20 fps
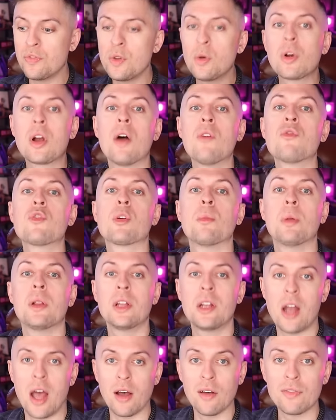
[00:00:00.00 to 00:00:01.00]
feel comfortable
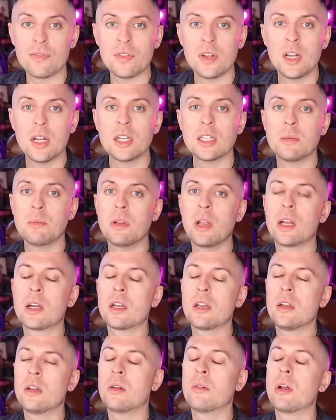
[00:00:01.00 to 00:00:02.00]
enough to be
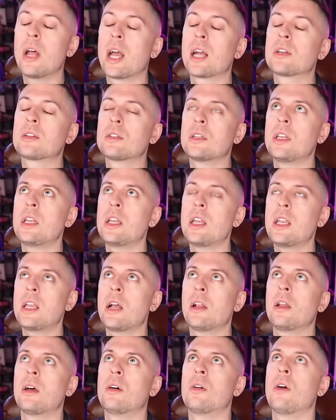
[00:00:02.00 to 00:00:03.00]
like, you know what, actually
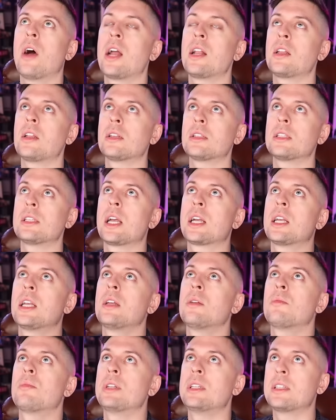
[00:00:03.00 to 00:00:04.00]
yellow, I need a
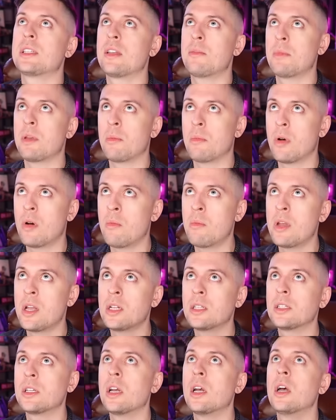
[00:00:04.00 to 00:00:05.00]
second, please give me a
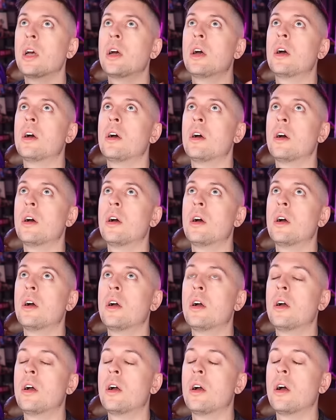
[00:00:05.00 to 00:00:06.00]
moment.
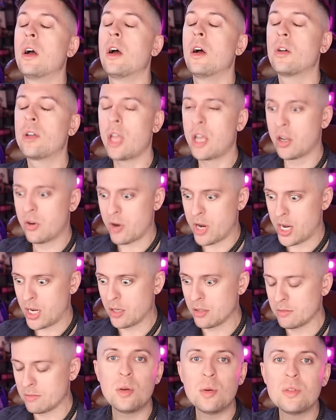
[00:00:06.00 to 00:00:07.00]
Okay,
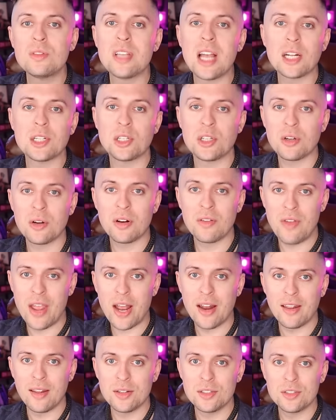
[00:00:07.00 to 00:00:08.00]
green, use that to your
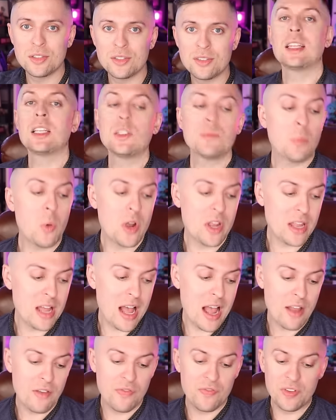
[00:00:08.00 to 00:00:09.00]
advantage. At this point,
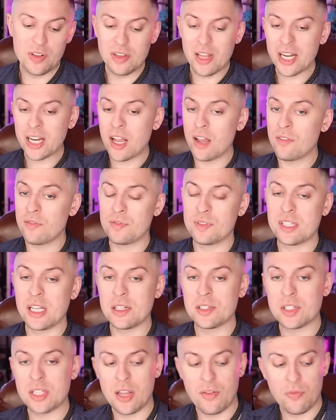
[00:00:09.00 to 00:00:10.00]
I feel like I've
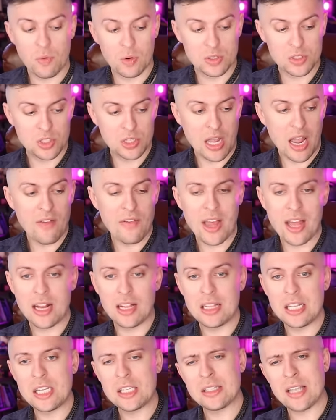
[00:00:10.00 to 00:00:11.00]
said safe words, I've had
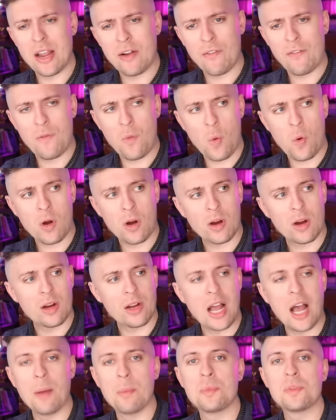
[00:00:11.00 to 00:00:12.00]
at least like four
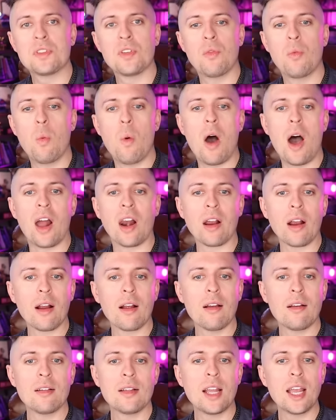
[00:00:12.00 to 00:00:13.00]
cups of
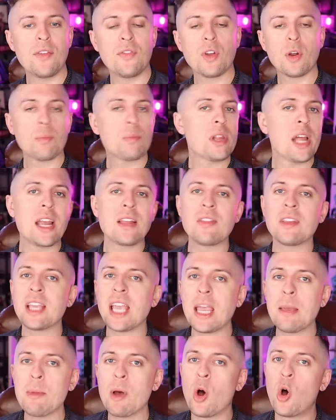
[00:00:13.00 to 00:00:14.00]
water. If you're playing the
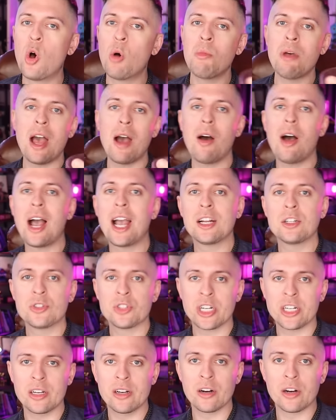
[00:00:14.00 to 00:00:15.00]
game at home, how
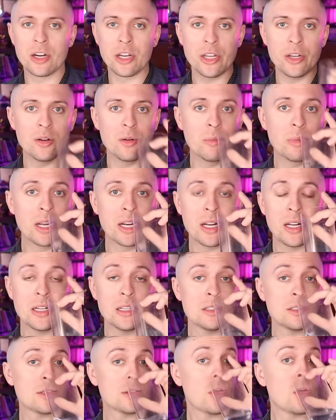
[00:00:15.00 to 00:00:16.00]
hydrated are you?
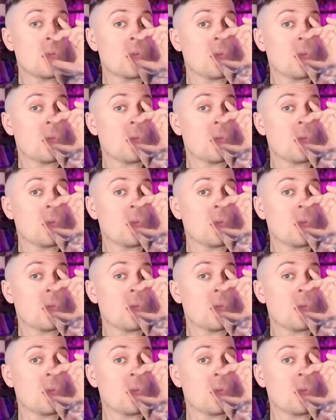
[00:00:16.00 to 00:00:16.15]
Because